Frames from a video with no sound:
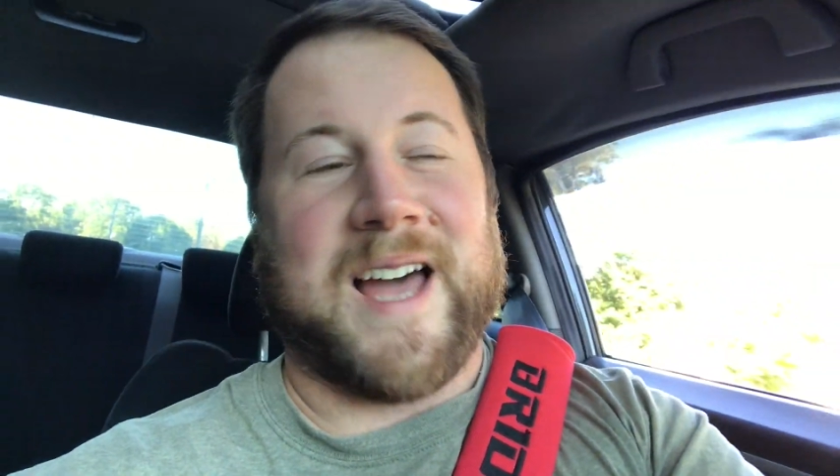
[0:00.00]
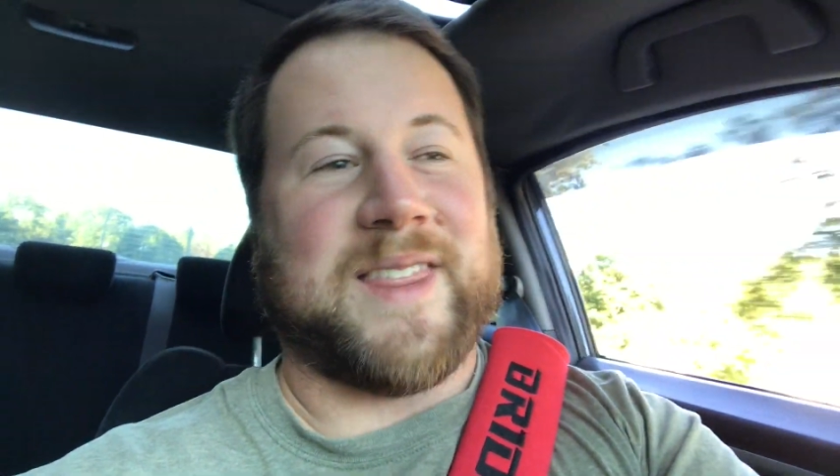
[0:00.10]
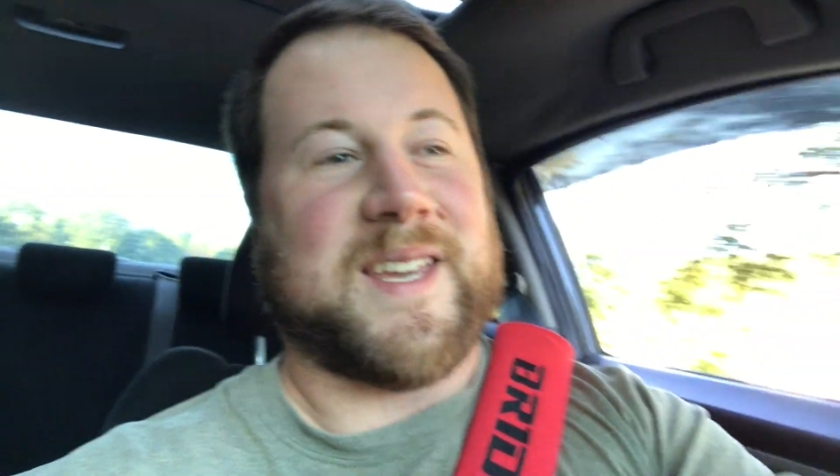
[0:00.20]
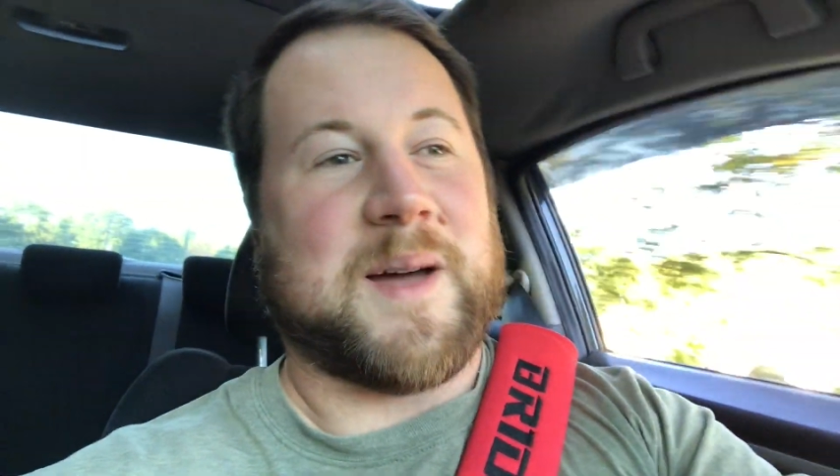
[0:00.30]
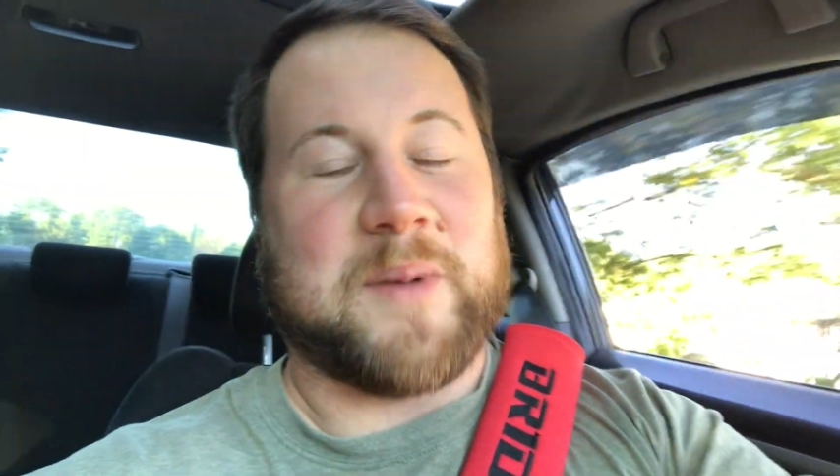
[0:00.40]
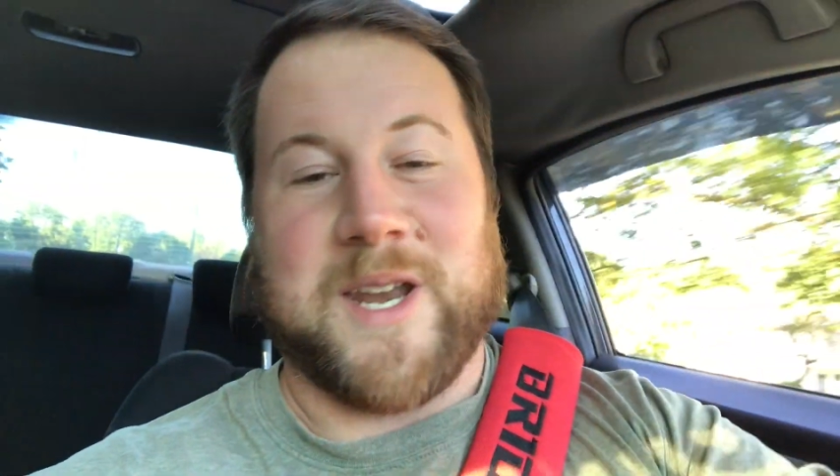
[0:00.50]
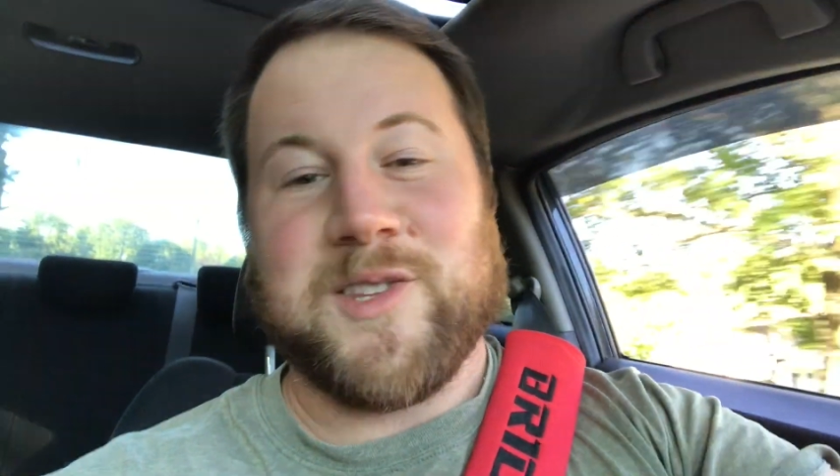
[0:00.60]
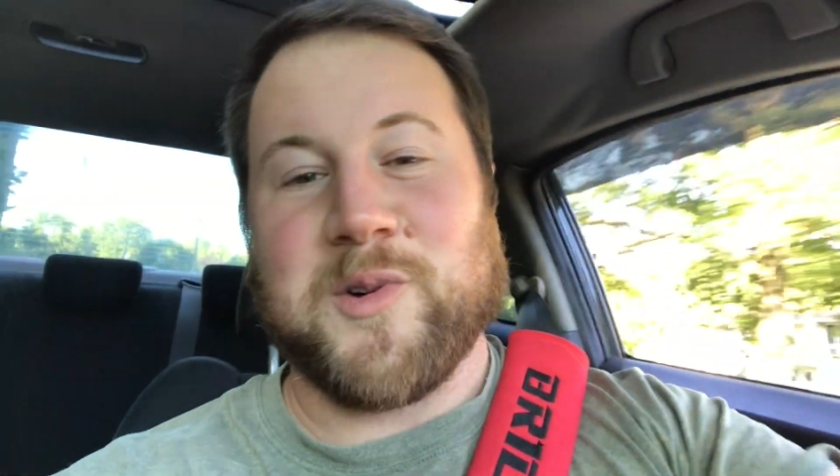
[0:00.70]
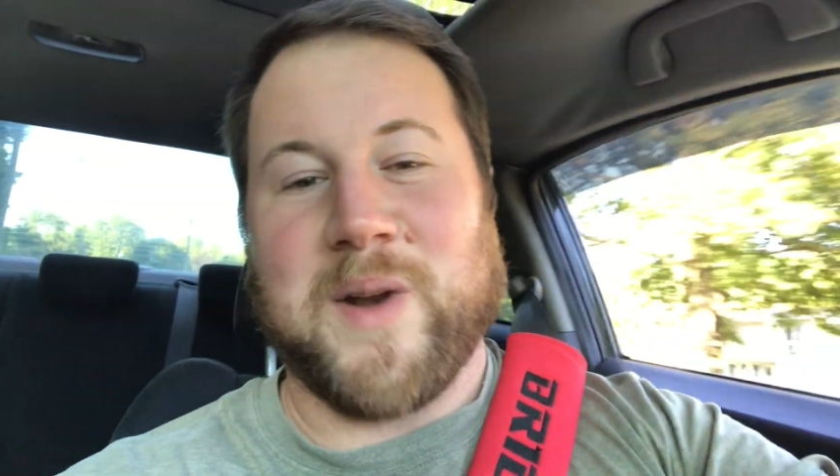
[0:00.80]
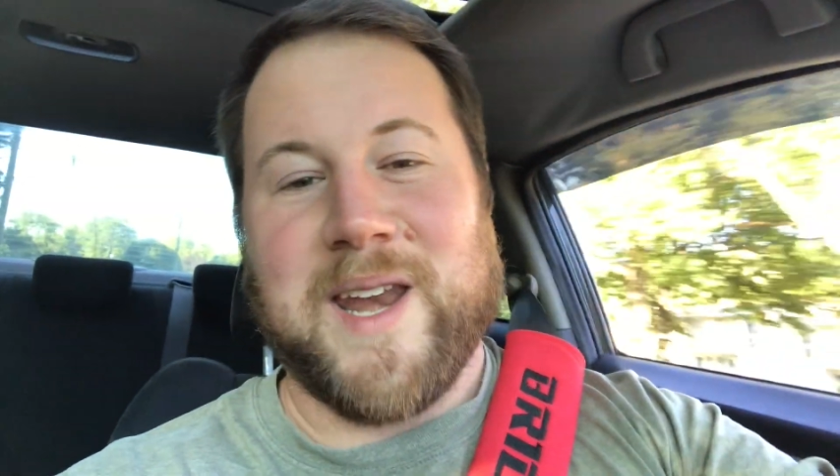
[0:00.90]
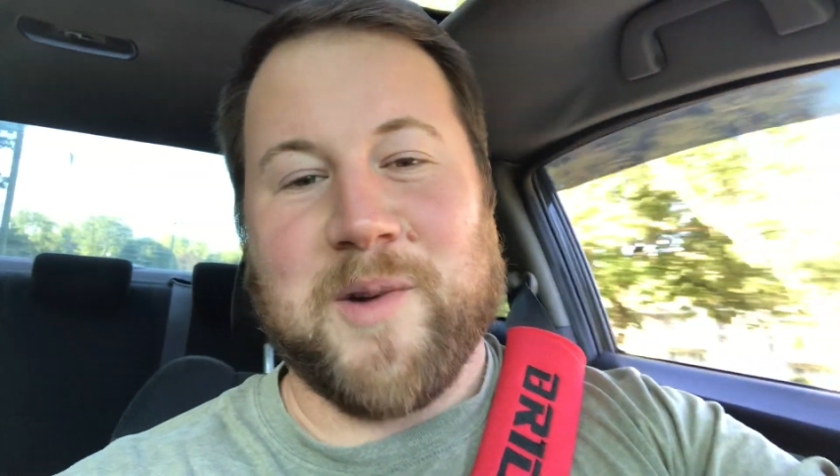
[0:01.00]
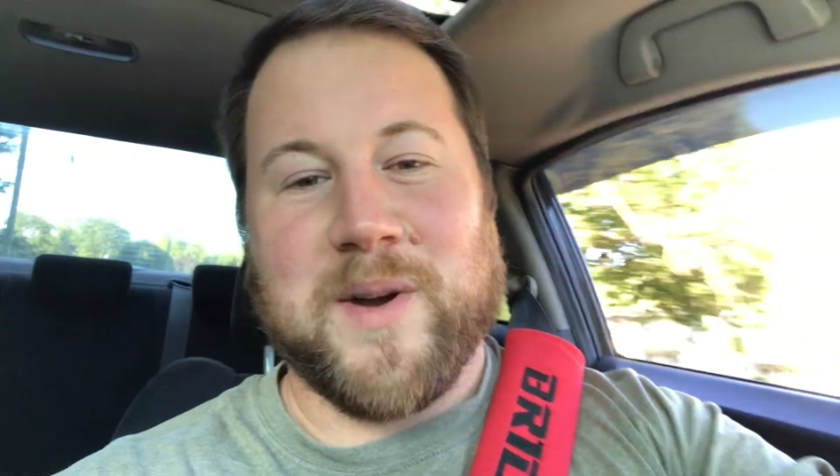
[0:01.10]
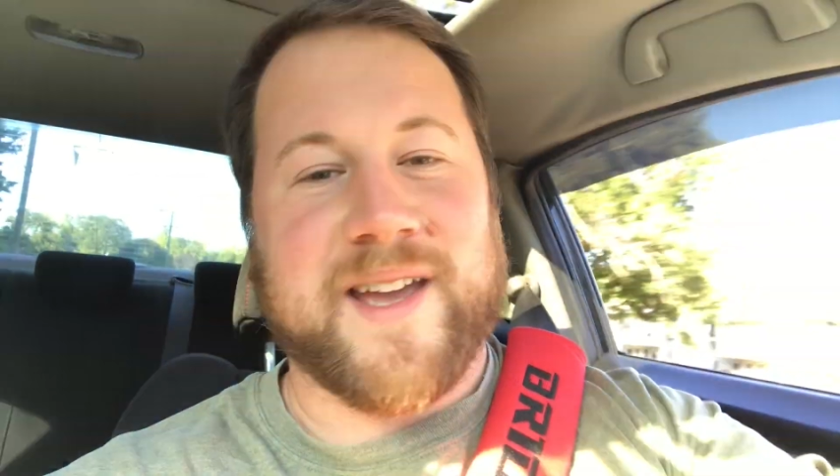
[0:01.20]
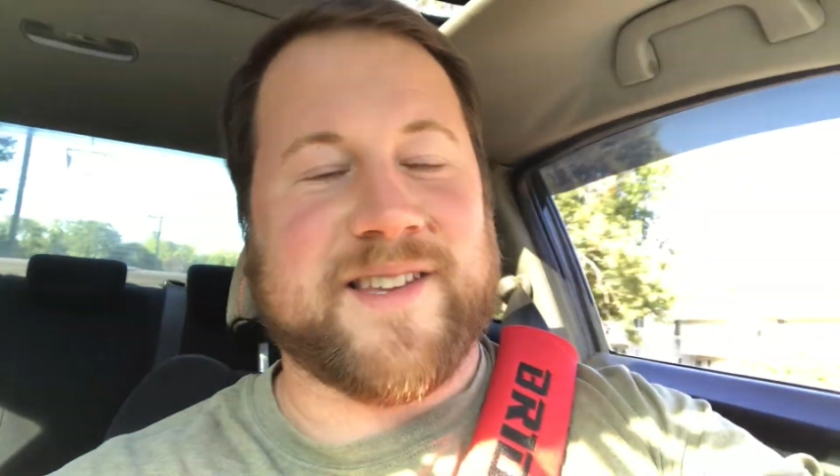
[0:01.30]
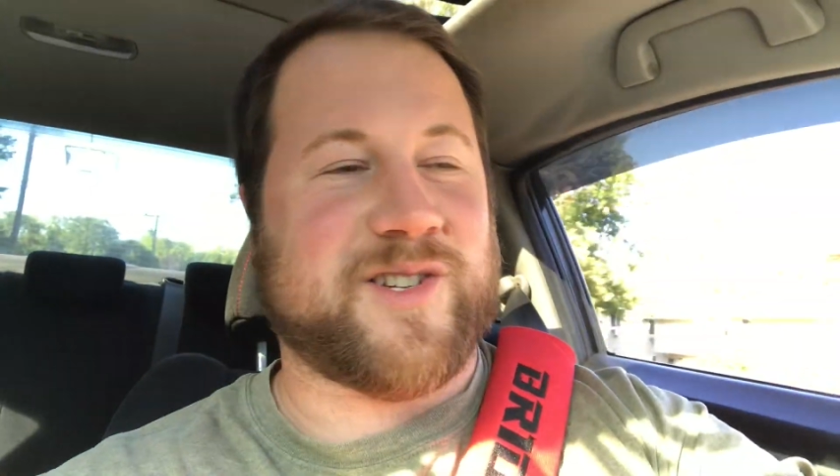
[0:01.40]
I think I'm going to do it
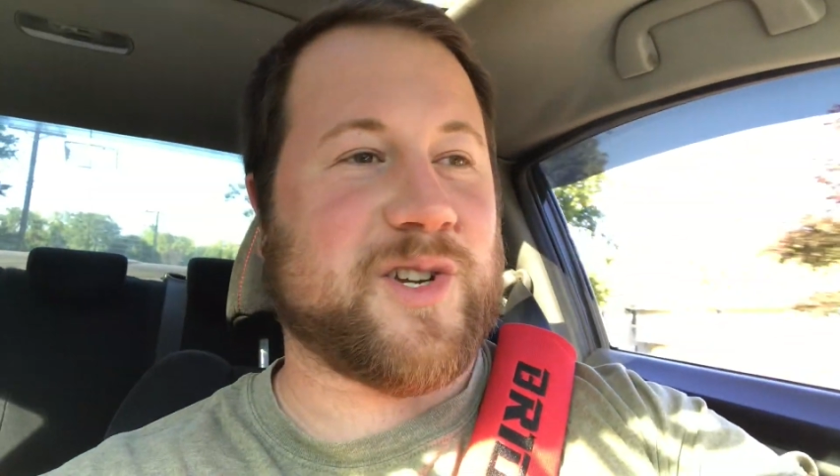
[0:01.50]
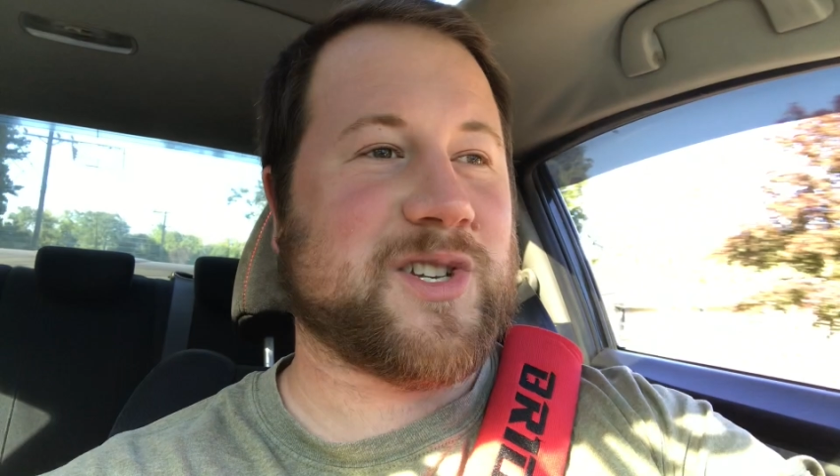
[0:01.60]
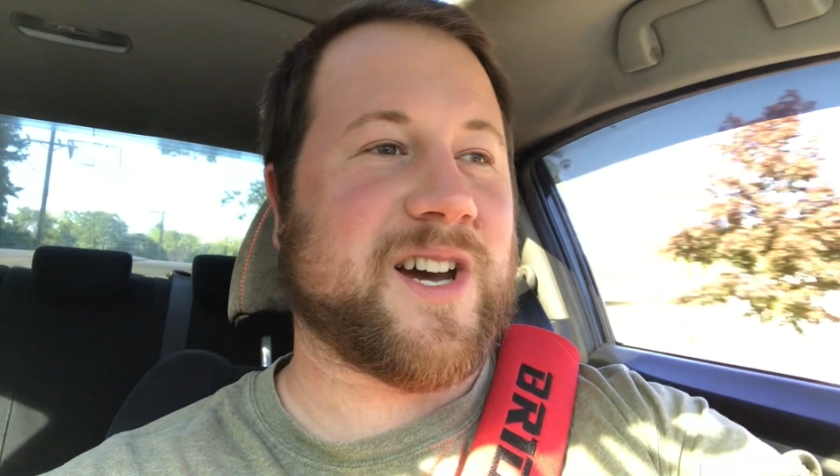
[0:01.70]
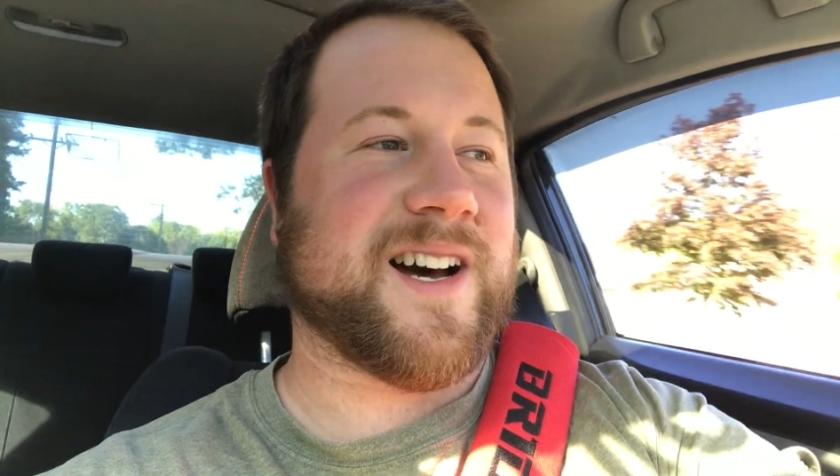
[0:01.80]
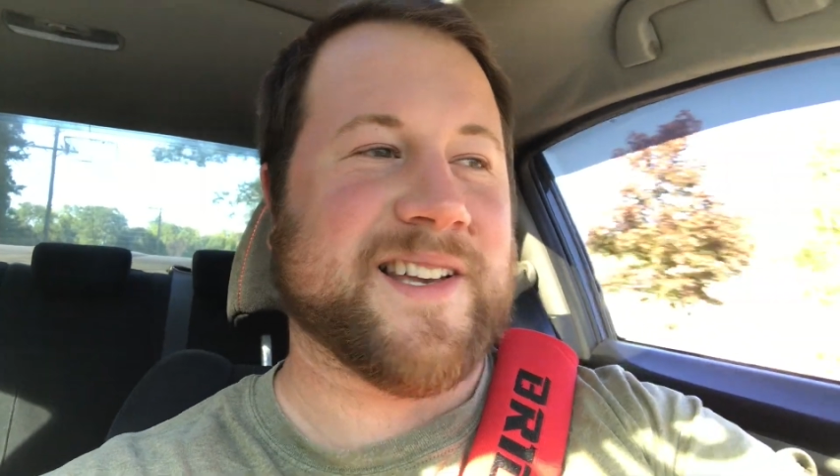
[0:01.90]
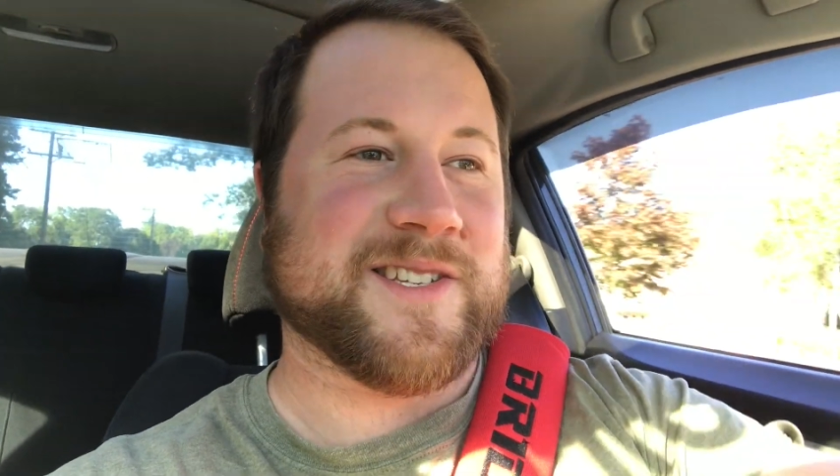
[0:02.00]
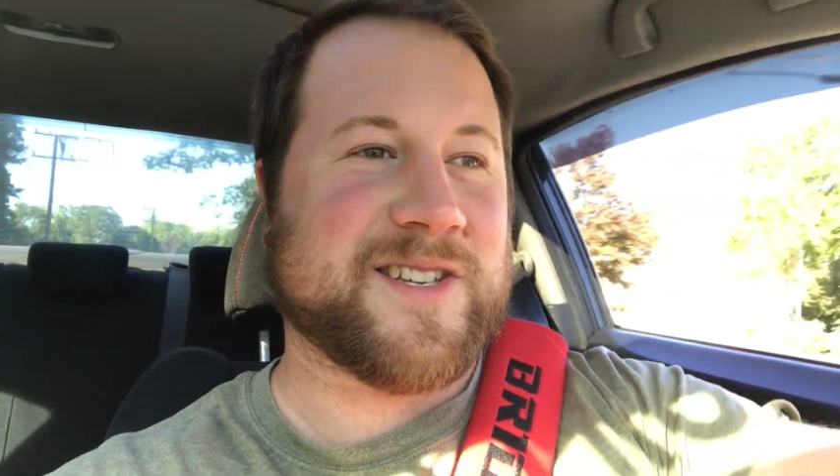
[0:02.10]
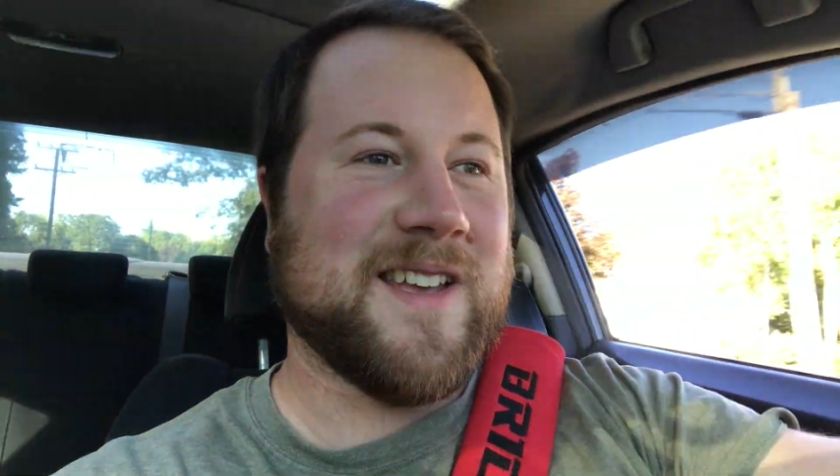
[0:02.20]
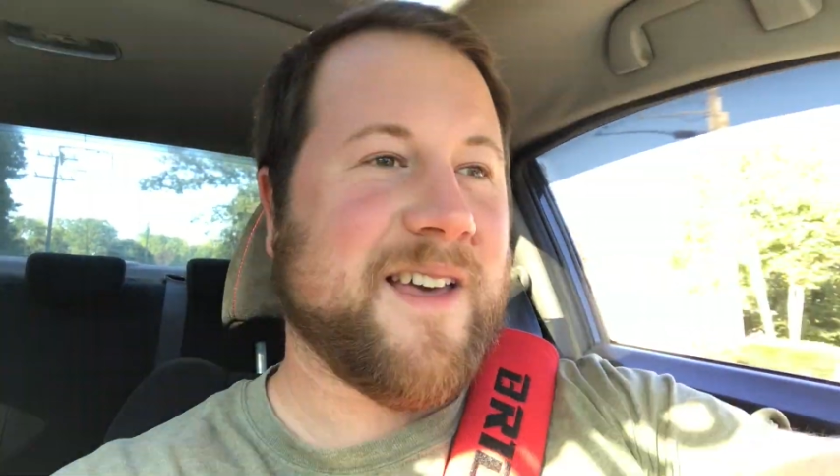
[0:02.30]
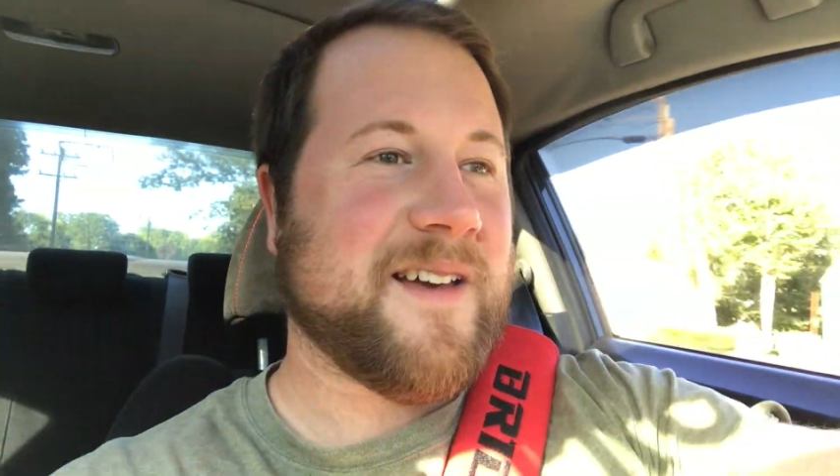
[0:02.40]
anyways just because